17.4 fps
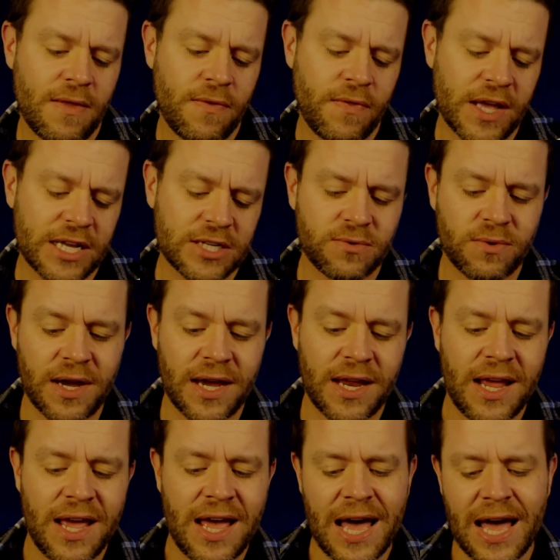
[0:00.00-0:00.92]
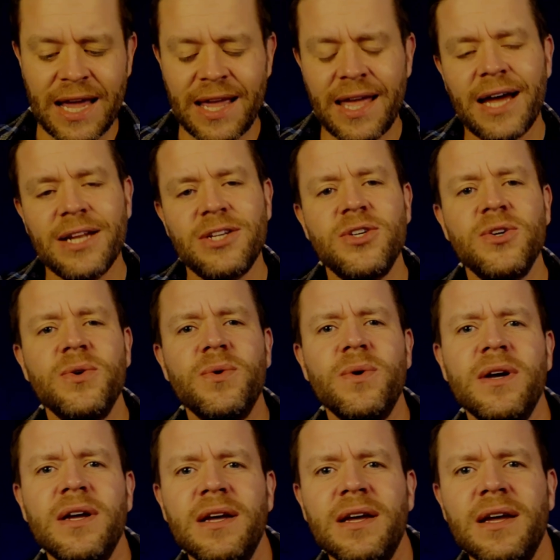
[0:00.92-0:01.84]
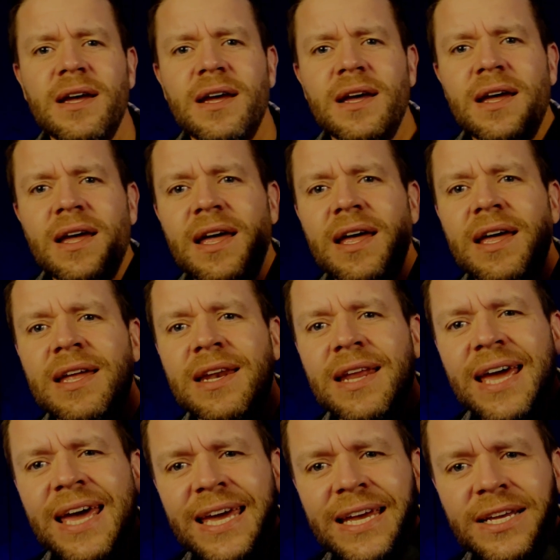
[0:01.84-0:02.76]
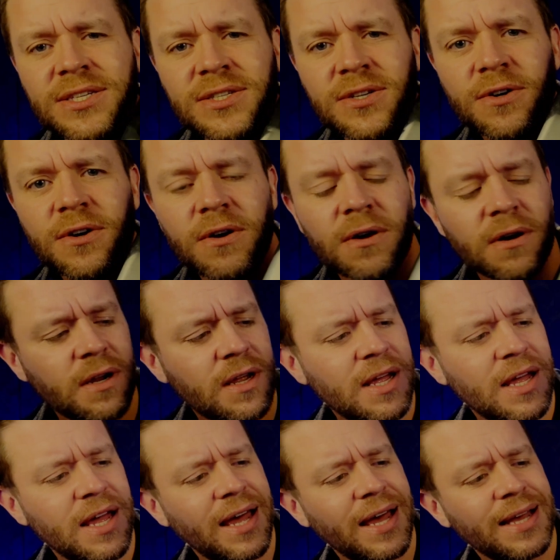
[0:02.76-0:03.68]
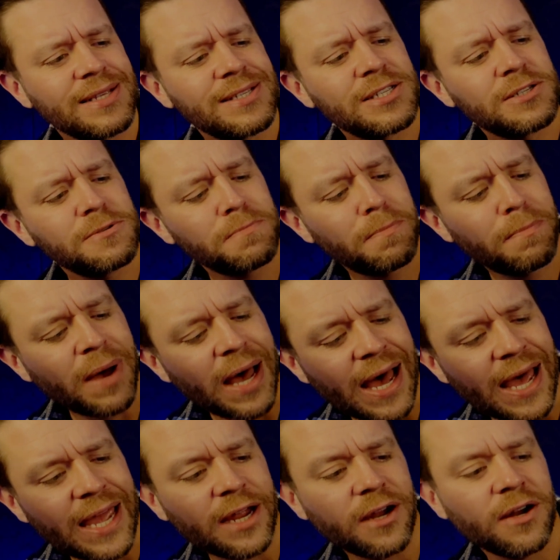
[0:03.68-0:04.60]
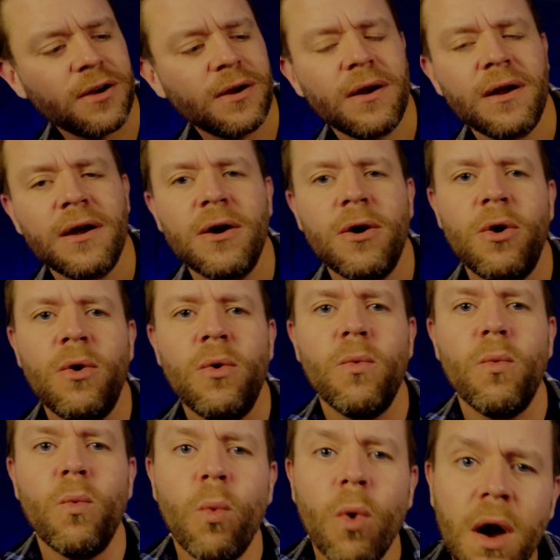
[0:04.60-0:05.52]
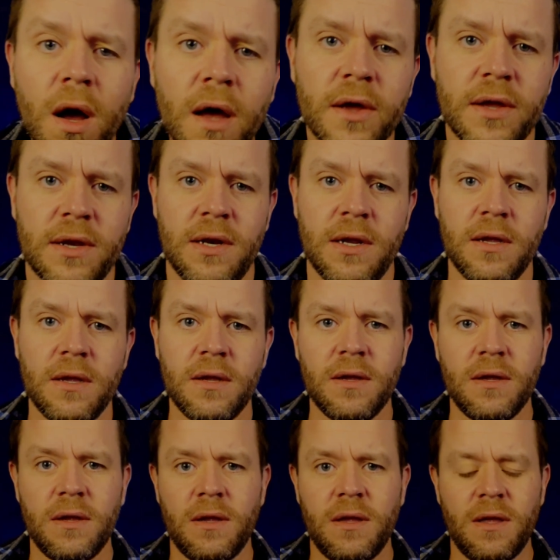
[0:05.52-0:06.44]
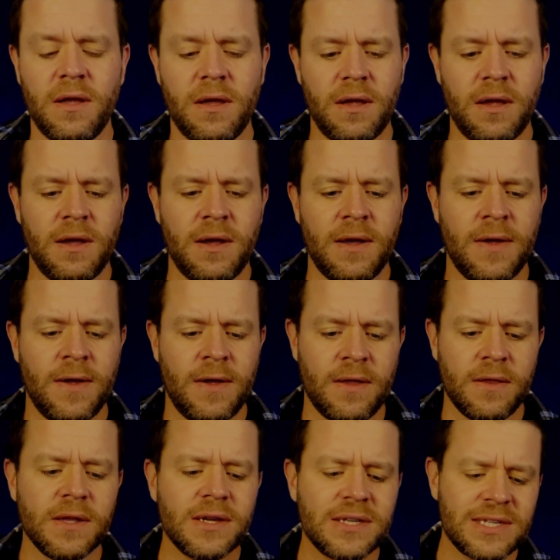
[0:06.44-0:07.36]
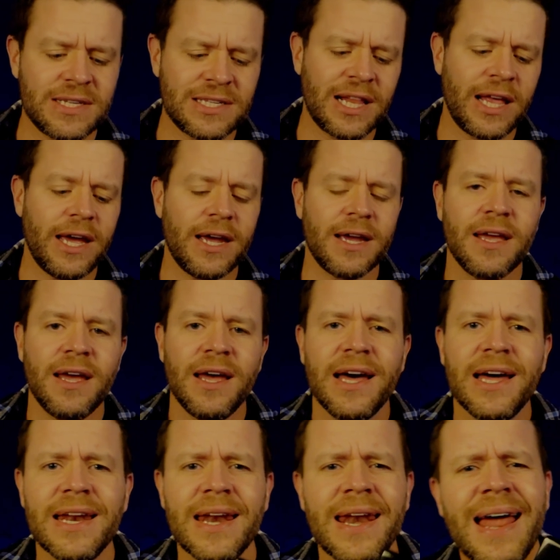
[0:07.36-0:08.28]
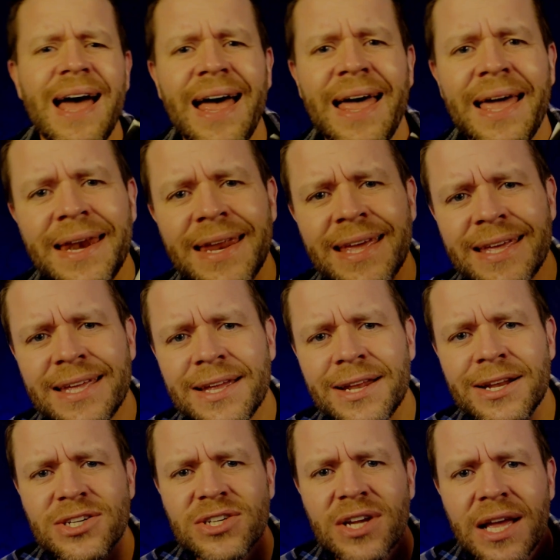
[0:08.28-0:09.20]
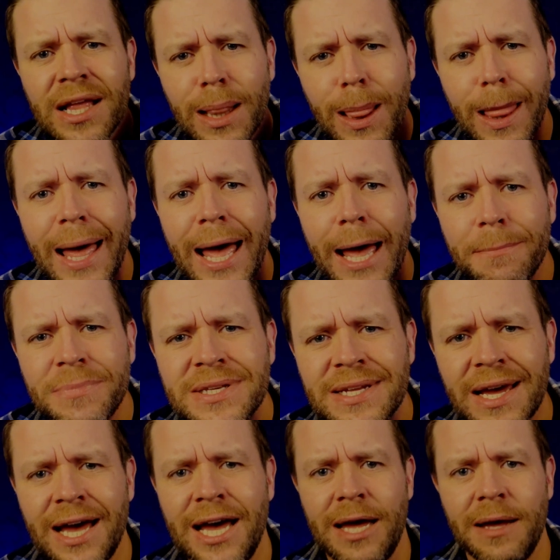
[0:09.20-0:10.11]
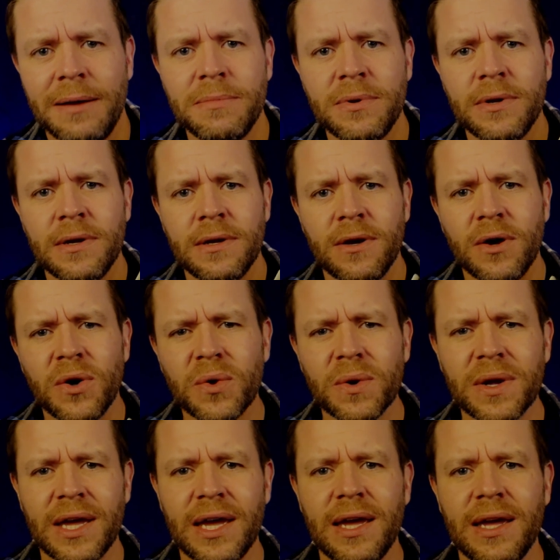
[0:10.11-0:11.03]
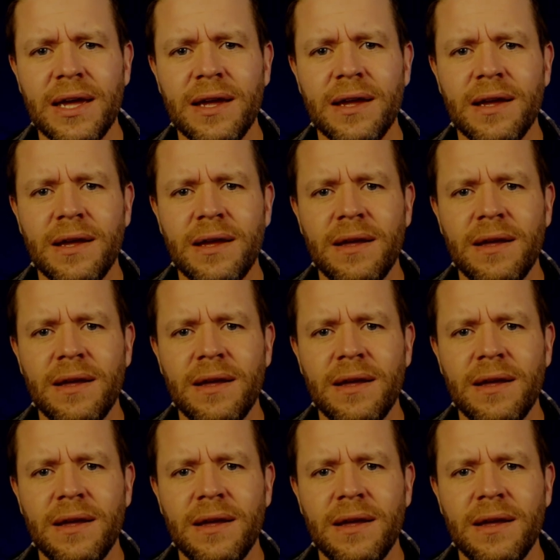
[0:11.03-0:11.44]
That's right. I got you an Acer Aspire 1. This is like a 9-inch laptop, okay?